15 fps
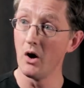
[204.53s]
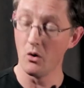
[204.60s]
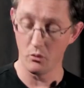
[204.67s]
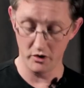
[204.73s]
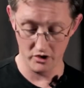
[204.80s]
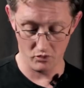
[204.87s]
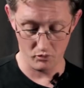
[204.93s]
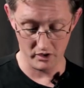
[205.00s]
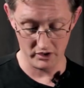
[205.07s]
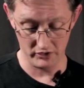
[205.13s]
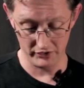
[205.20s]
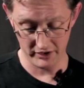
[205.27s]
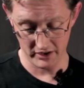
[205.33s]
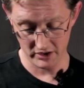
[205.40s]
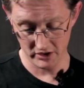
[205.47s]
We don't want to
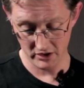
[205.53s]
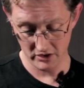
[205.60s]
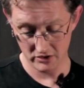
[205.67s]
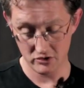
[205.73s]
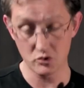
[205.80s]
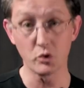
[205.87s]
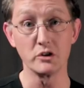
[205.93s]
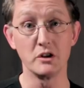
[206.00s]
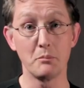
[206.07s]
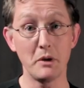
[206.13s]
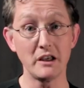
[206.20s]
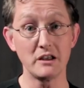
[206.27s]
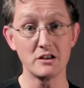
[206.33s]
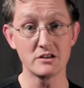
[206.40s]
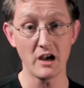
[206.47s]
lean toward the
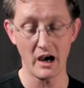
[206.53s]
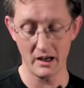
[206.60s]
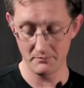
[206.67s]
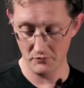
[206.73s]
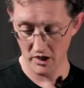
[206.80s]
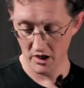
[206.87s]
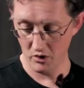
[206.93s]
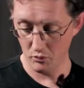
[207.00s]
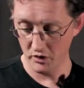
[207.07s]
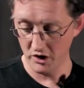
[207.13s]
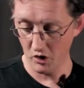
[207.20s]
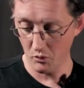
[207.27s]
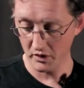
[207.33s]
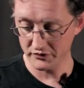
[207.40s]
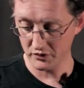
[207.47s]
pinky side. We
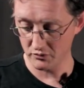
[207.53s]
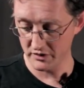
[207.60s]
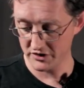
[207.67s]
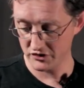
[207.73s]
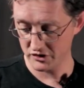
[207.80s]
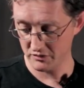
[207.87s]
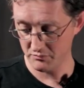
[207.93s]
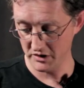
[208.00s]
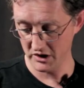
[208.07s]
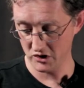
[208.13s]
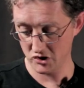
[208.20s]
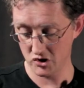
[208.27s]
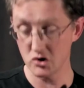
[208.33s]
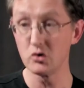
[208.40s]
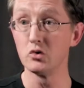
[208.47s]
don't want the wrist to be
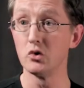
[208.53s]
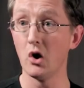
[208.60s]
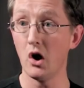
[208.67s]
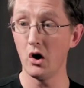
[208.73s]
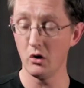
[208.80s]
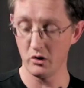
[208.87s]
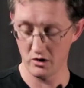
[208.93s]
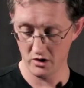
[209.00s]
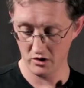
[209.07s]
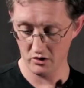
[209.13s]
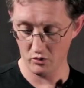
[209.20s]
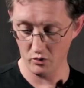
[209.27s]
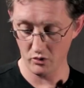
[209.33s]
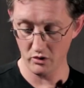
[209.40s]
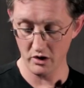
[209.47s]
too low
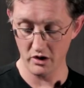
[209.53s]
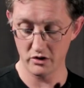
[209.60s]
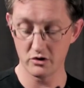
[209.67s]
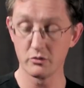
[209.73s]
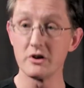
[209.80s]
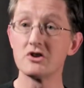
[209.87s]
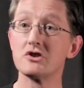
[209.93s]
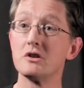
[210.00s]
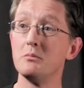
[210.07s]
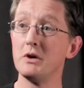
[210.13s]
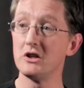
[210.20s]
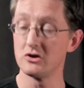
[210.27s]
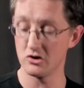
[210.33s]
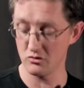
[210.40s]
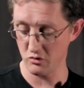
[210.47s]
or the wrist to be
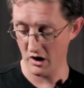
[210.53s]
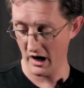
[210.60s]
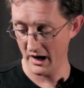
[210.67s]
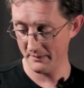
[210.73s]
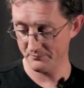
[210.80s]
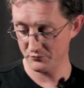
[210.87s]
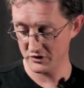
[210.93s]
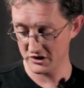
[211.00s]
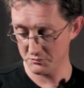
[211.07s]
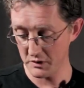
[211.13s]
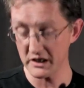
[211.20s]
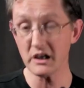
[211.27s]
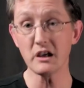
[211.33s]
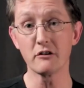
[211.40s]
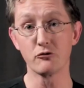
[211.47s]
too high.
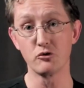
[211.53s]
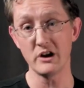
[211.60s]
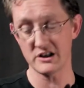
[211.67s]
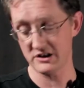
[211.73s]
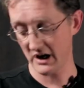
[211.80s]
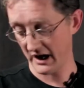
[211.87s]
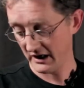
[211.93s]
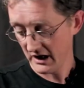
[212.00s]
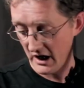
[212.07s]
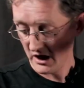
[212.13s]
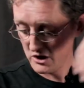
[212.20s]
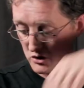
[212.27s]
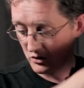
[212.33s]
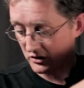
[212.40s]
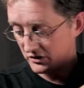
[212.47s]
Speaking of wrist height,
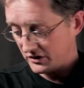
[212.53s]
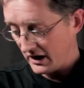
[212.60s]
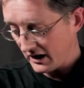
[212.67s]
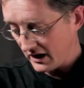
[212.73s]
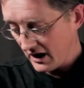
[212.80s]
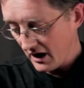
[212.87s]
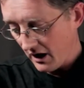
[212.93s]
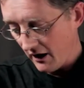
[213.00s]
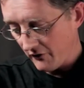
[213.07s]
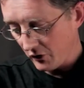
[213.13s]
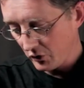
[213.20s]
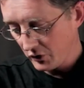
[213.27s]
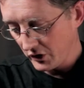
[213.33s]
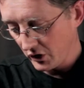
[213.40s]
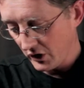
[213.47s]
you can think of a
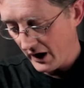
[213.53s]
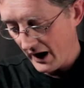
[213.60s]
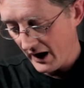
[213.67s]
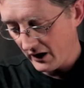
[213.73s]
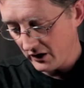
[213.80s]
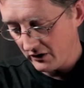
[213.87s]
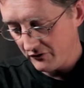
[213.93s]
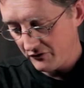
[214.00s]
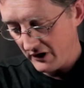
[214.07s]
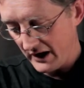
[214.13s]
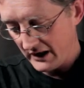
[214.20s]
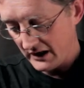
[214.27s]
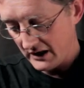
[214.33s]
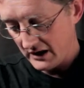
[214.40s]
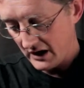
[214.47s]
little
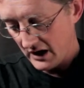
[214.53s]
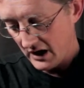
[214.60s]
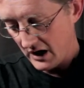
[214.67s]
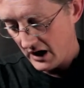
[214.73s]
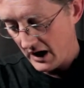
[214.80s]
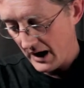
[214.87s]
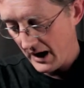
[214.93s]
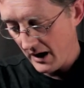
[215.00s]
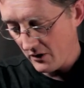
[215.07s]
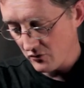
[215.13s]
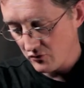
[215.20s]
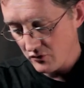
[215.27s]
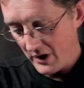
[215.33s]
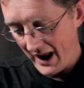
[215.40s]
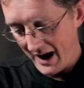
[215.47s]
elevated
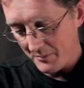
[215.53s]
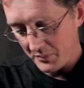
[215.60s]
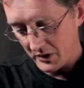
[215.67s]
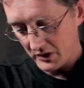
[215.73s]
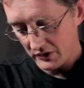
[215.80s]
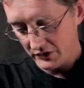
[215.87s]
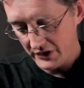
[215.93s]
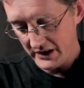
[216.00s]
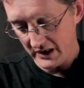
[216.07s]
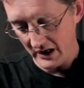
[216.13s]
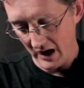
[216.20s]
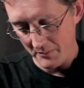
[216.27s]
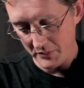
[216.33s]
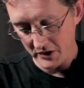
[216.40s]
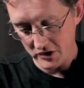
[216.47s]
ramp leading
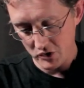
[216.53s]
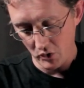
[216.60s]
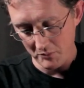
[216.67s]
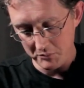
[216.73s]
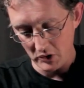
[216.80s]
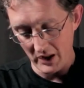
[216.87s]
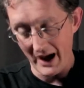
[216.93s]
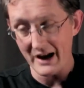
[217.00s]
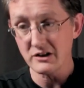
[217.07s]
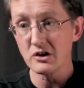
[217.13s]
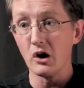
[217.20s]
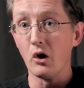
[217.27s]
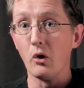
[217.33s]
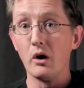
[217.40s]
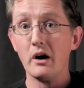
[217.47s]
up to a
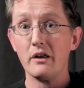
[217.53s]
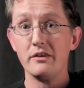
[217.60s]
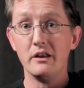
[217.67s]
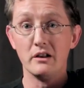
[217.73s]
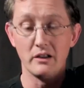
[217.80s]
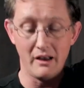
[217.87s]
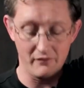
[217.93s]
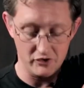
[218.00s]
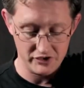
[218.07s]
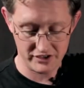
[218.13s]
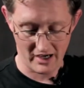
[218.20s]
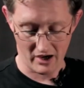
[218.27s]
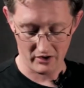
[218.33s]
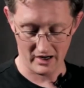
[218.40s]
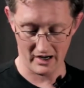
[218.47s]
plateau that levels
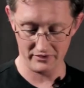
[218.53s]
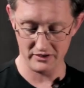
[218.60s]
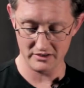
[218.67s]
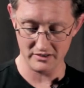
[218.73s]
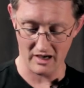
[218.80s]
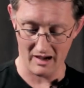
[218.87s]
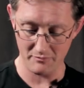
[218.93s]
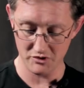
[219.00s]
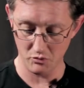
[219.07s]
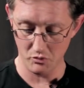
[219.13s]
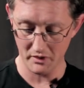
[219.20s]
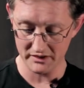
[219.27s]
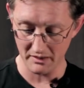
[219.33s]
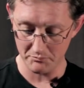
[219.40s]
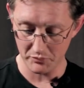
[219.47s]
out at the top. So we
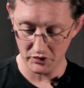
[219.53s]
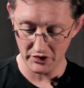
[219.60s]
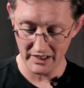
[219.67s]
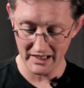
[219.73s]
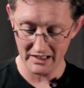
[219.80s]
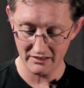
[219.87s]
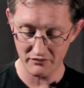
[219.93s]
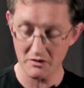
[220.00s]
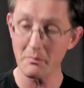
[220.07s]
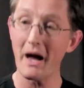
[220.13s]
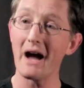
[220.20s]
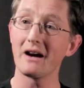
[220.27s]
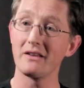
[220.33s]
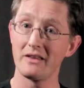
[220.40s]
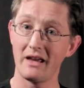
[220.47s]
want the plane of the
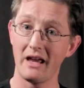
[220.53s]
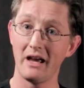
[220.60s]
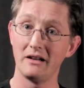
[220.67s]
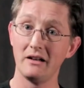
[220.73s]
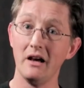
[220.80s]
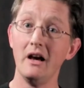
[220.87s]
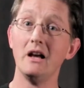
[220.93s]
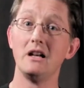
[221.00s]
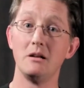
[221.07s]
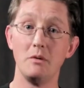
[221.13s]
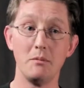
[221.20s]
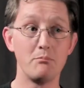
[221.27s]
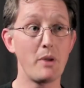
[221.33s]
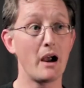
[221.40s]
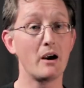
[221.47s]
back of the hand to be
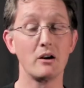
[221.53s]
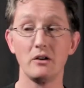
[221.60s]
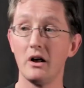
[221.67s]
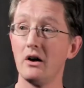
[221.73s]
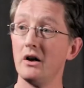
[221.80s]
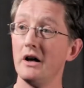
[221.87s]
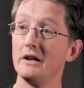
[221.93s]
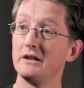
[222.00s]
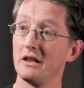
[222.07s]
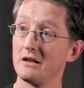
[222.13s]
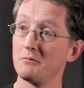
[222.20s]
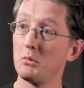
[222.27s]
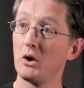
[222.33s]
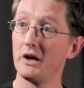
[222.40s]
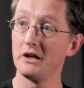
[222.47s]
parallel to the
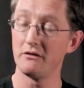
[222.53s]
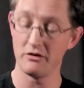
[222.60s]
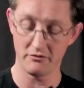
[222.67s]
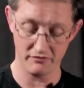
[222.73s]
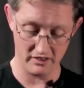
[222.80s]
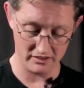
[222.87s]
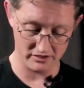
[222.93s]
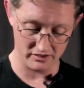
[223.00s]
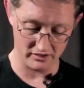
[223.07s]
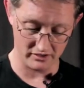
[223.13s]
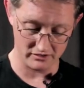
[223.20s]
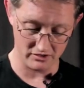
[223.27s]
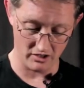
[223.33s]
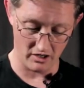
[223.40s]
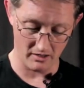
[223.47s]
plane of the face of the
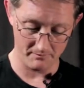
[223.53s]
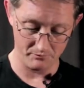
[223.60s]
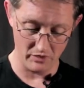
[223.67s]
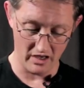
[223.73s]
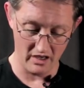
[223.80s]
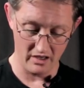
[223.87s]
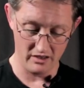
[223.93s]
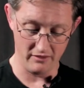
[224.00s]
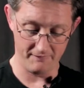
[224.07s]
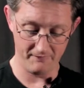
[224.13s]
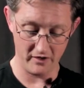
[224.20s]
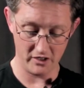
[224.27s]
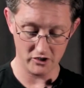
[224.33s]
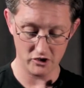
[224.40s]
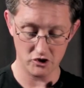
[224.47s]
guitar. The
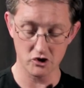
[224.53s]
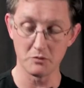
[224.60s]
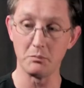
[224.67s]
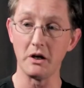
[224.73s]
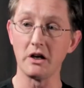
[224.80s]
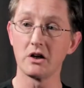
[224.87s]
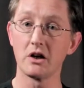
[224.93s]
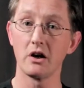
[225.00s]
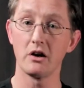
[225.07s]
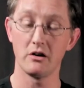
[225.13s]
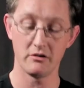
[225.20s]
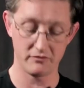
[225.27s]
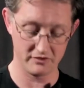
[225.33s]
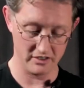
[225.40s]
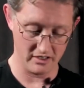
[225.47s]
fingers should be
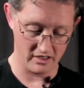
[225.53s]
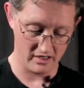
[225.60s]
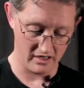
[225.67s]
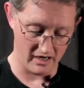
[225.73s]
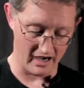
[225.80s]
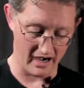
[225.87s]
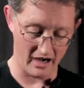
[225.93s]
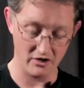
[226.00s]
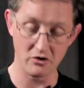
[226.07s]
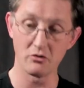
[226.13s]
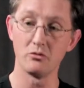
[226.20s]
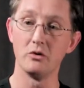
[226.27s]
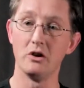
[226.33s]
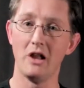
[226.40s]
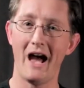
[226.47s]
curved and
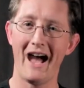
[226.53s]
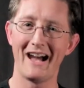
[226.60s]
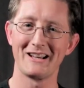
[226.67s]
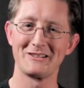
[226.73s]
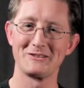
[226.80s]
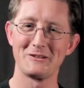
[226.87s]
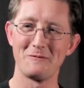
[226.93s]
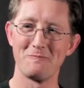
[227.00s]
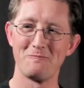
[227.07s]
relaxed.